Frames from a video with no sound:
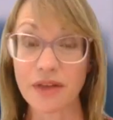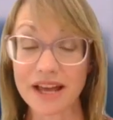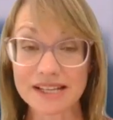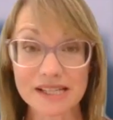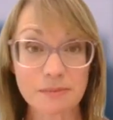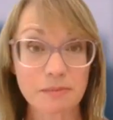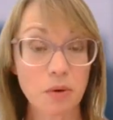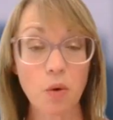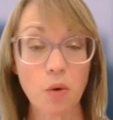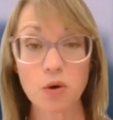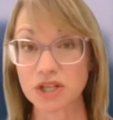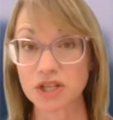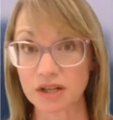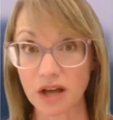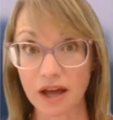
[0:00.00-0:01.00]

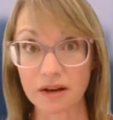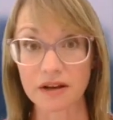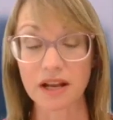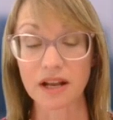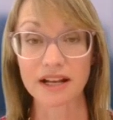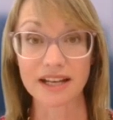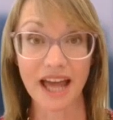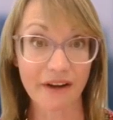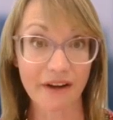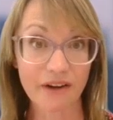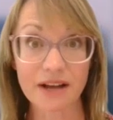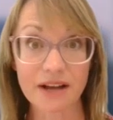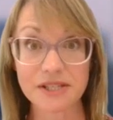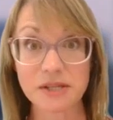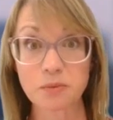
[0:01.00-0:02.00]
support and carry
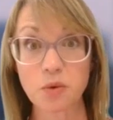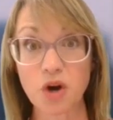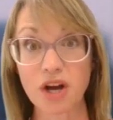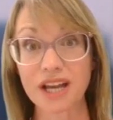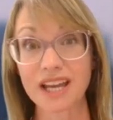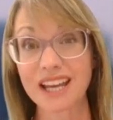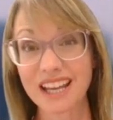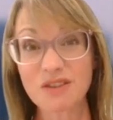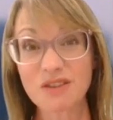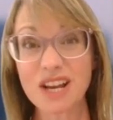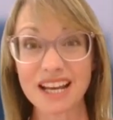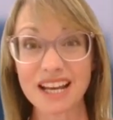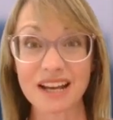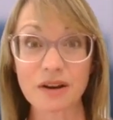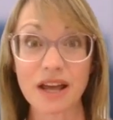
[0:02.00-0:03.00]
out some work
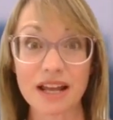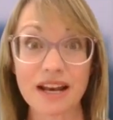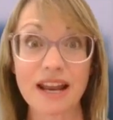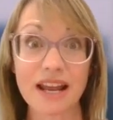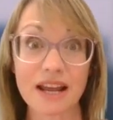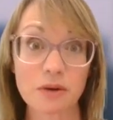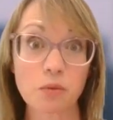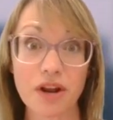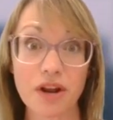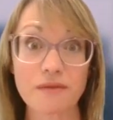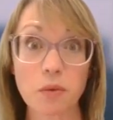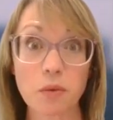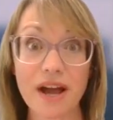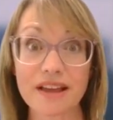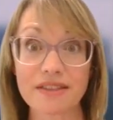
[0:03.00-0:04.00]
really in whatever
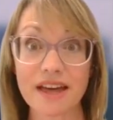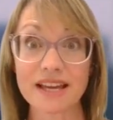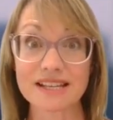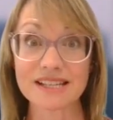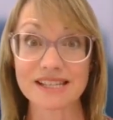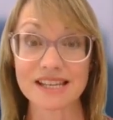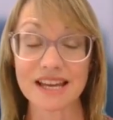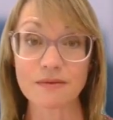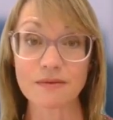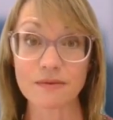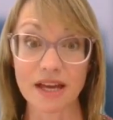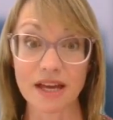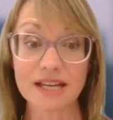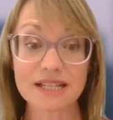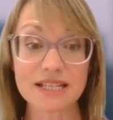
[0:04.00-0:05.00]
way they see
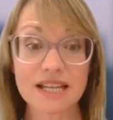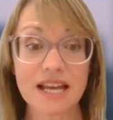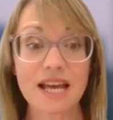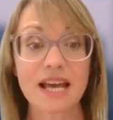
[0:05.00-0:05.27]
fit.